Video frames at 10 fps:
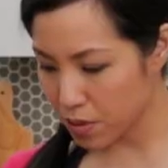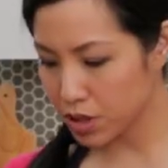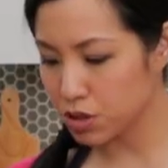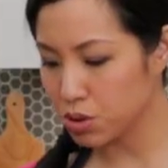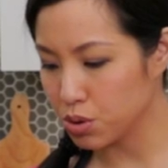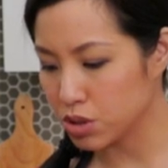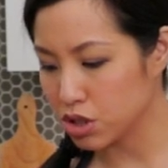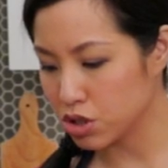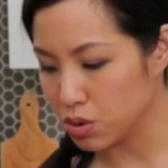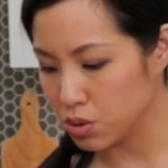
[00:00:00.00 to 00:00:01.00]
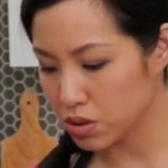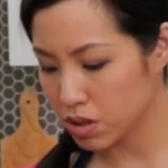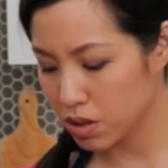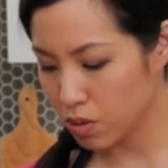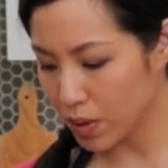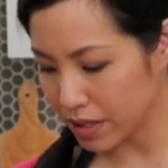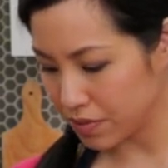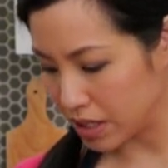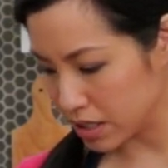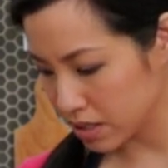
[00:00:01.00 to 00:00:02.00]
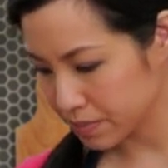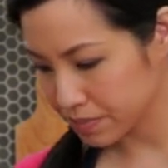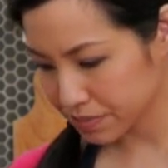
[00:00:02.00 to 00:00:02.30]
going to just use one of these.